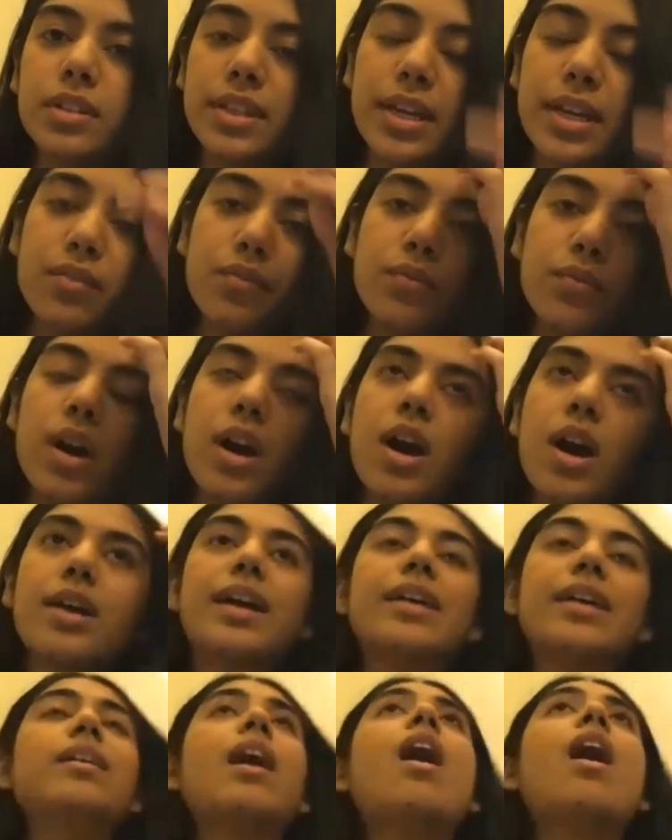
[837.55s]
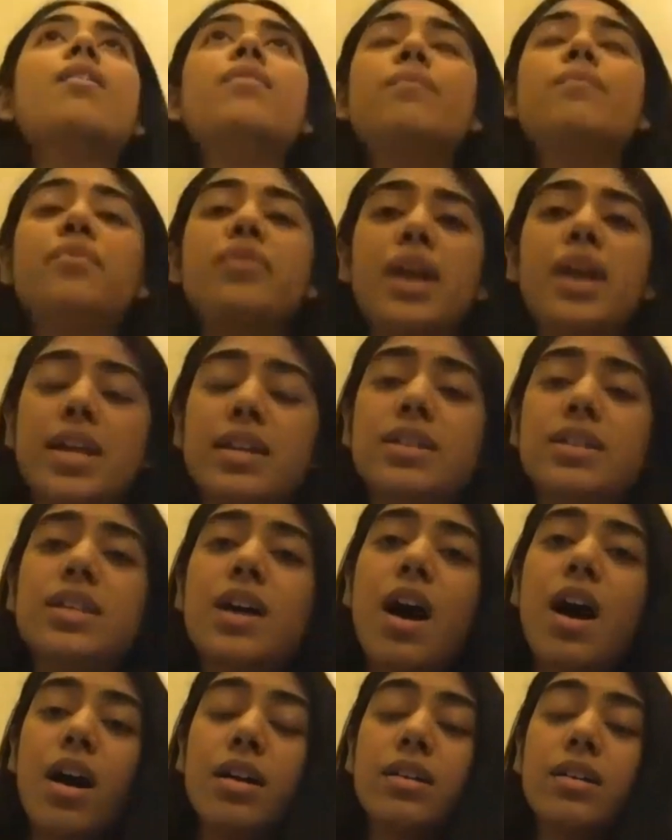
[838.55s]
They've our friends
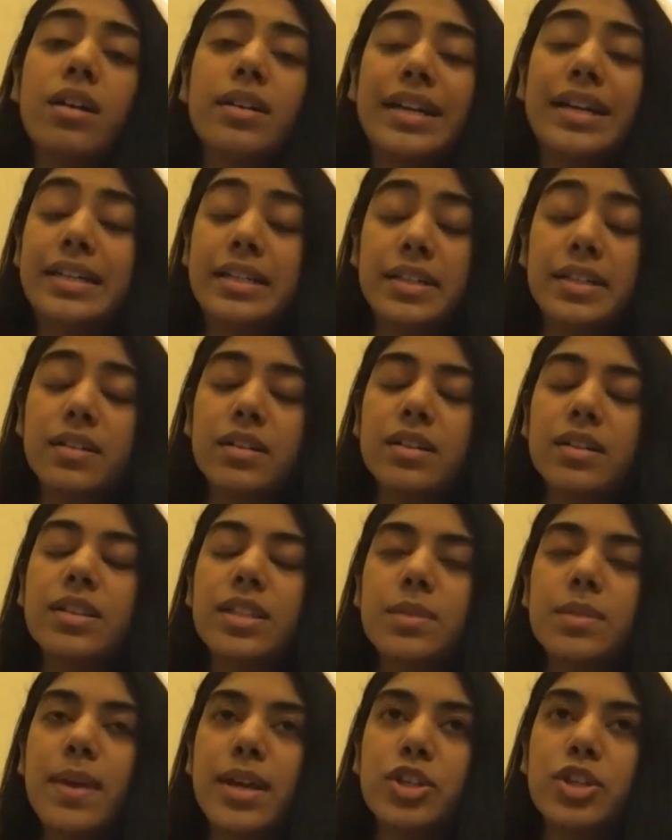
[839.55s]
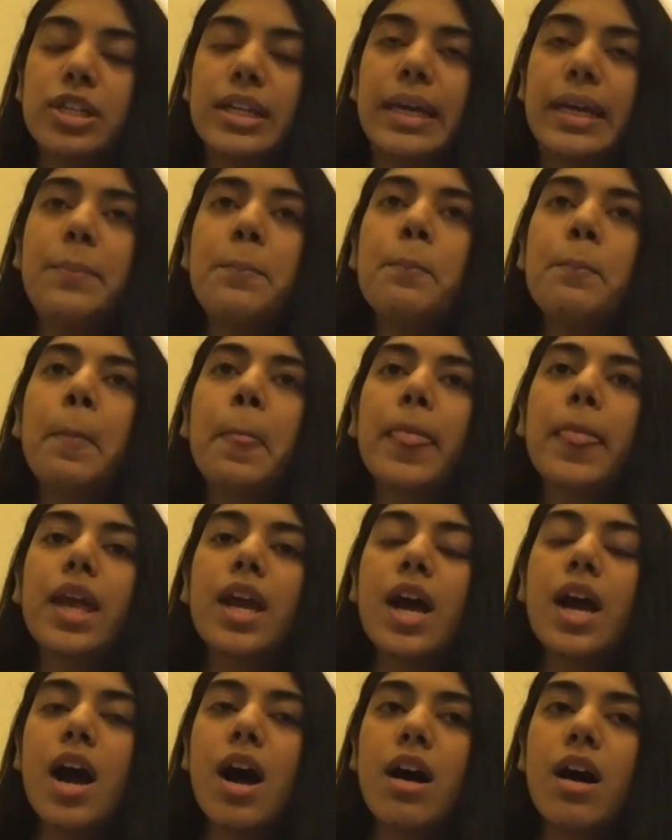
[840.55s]
are interns especially,
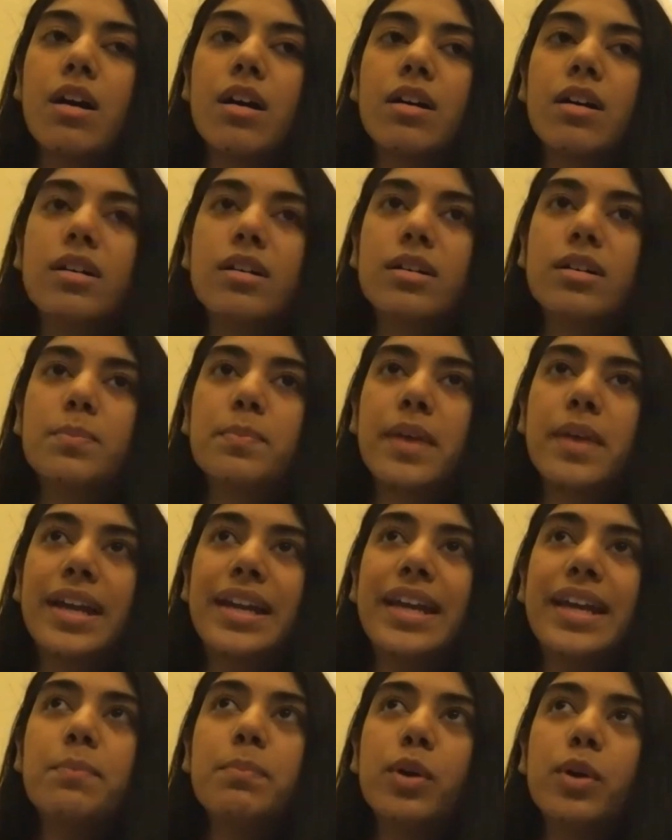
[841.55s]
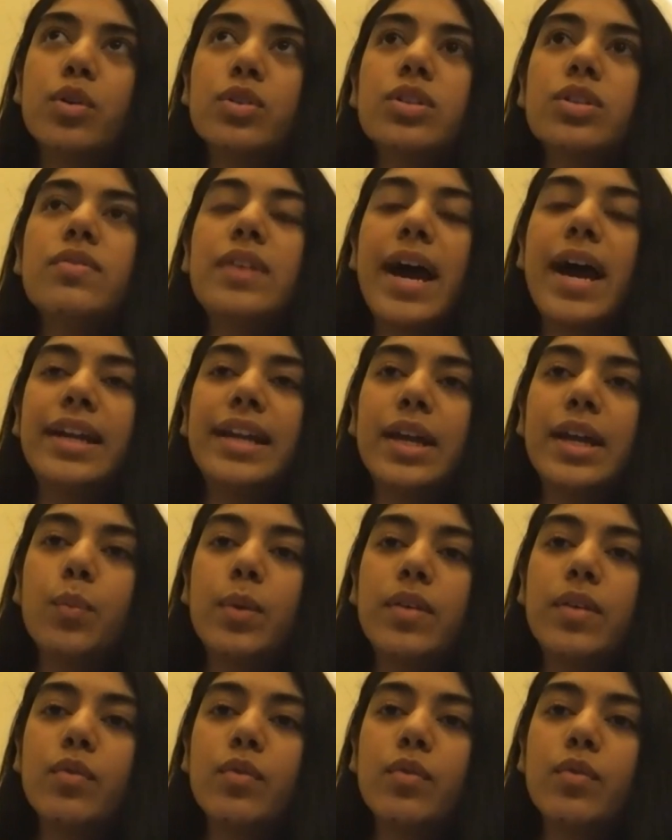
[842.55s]
and like because of that, like we've